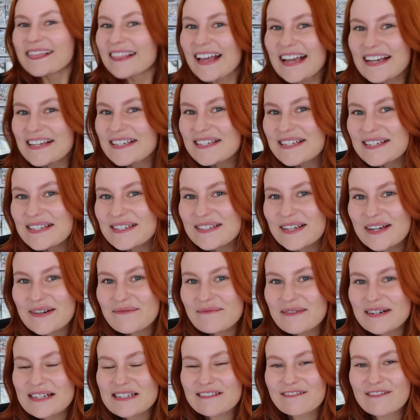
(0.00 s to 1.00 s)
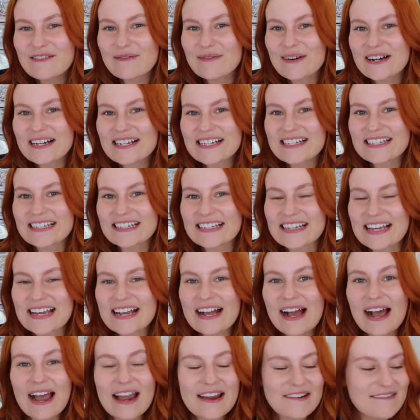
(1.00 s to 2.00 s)
Thank you so much for
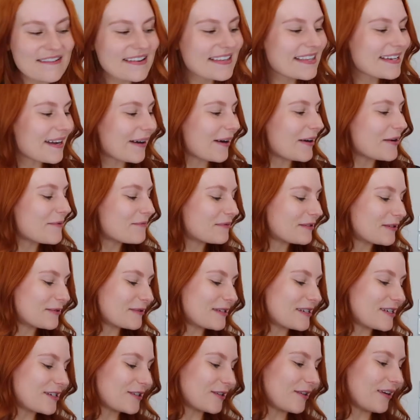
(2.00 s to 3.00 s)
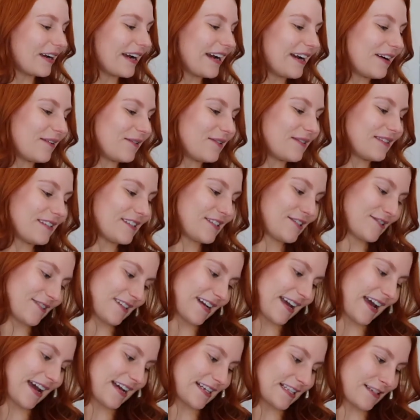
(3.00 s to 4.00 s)
watching. I really hope you enjoyed all the
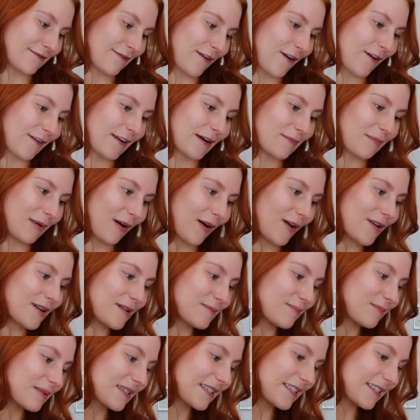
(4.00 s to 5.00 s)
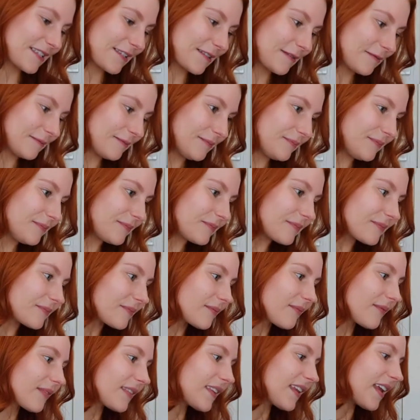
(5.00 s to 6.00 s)
Treehouse of Horror Pops.
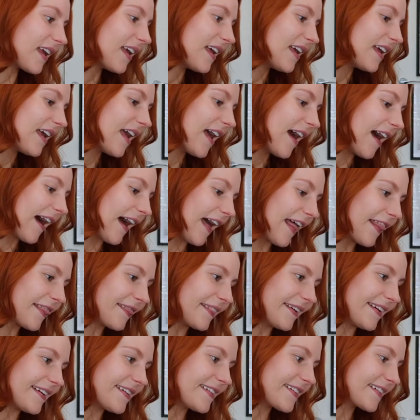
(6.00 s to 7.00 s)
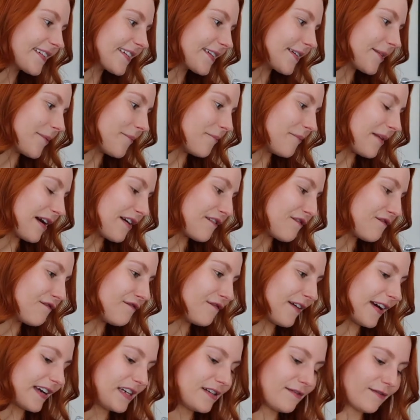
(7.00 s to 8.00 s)
I think my
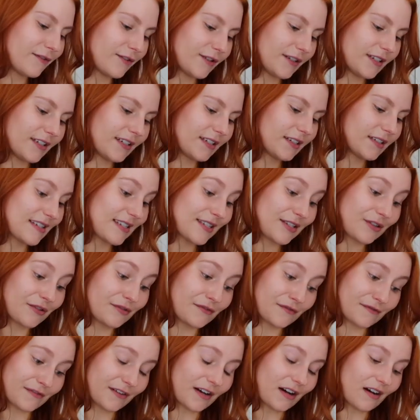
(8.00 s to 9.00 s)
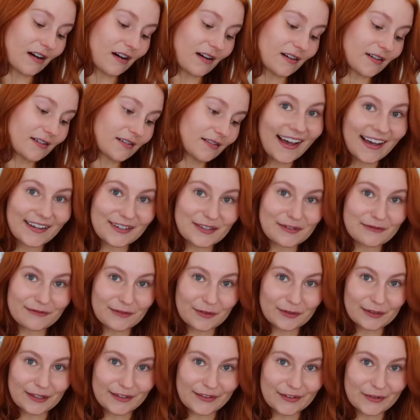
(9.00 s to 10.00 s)
favorite so far out of
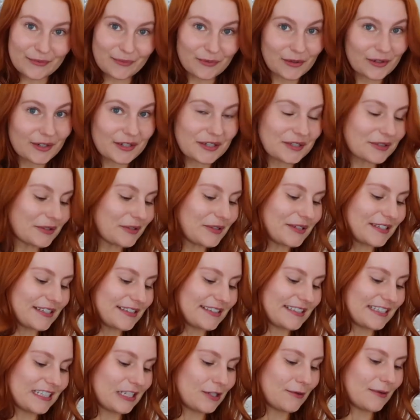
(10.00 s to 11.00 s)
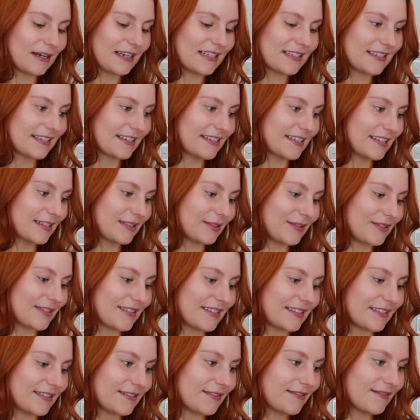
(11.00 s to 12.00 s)
all of them, not including the US
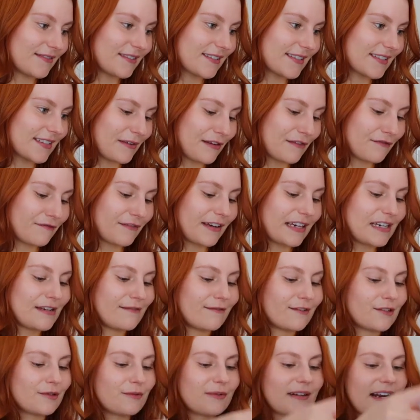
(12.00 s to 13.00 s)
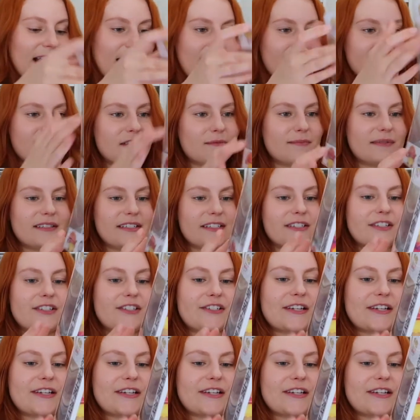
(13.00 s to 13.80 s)
exclusives, my favorite would have to be